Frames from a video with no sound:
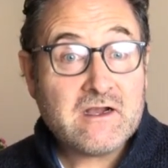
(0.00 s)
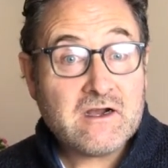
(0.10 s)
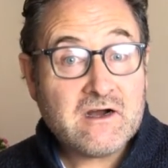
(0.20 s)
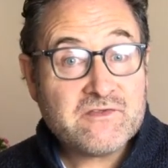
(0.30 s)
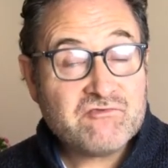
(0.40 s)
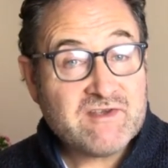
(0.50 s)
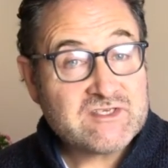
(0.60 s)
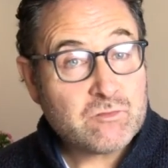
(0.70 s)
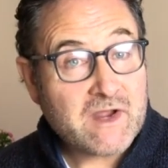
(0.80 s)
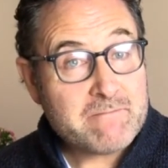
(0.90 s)
are the
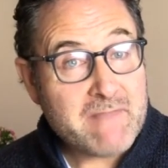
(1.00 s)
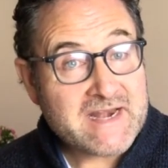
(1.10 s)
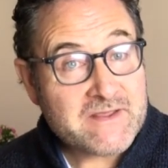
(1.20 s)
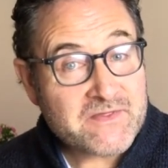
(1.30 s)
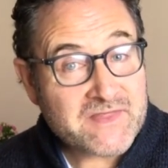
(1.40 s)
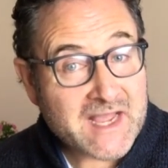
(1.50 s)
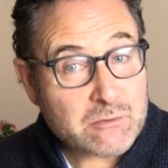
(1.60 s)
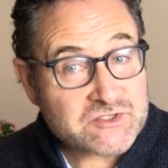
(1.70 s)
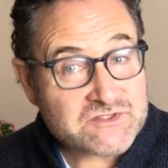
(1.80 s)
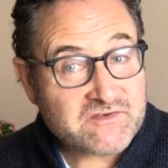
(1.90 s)
reason why many
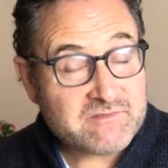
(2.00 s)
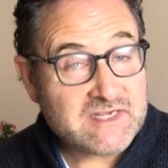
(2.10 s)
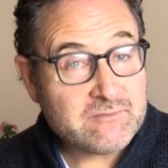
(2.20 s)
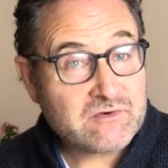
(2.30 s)
thousands of people